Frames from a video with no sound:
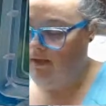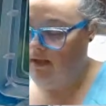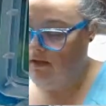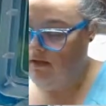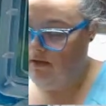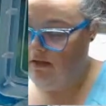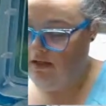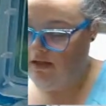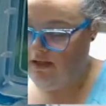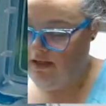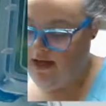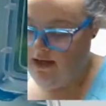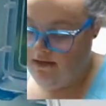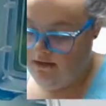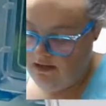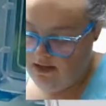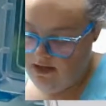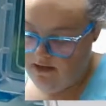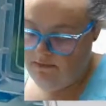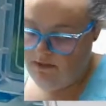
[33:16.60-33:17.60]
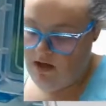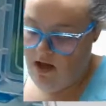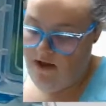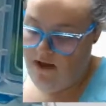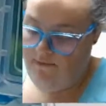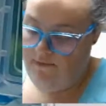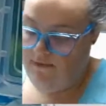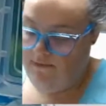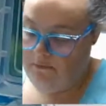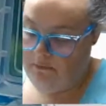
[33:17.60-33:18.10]
Look at that. Comes
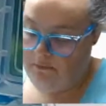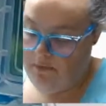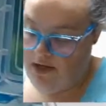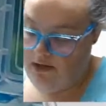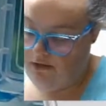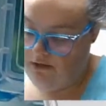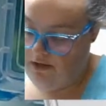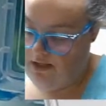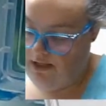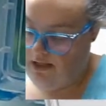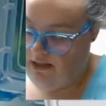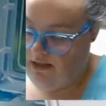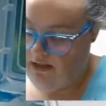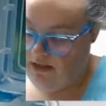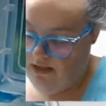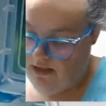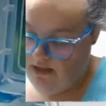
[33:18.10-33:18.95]
off even better than